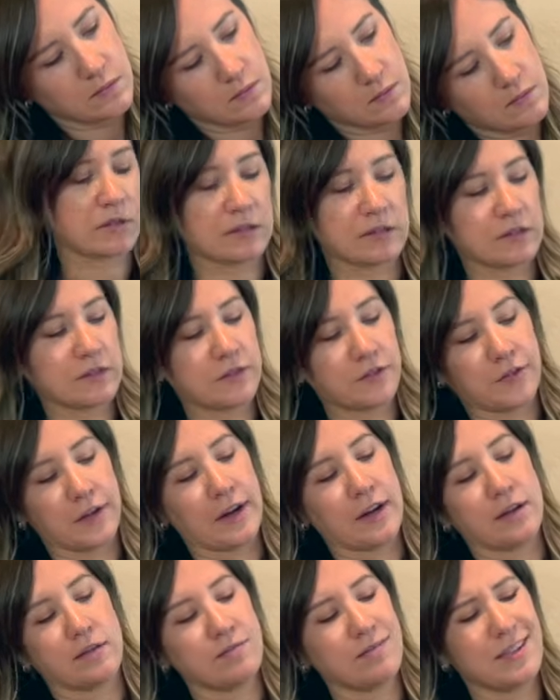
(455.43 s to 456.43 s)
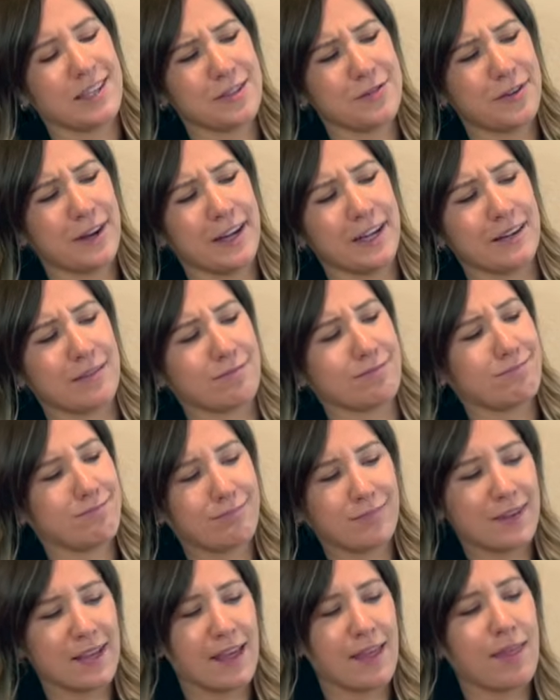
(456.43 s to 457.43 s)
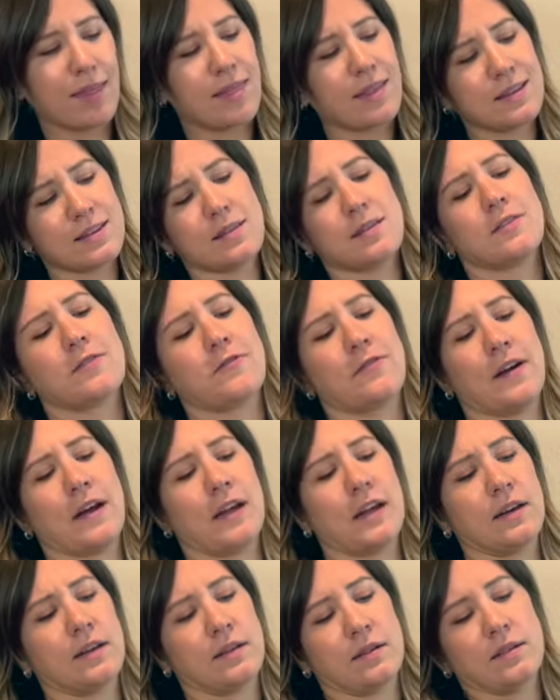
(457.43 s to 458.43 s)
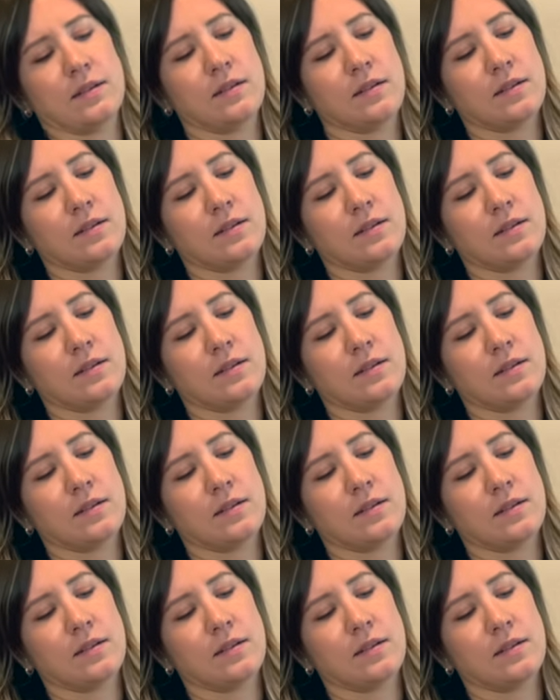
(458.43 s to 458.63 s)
This is fine. It's fine. This is fine.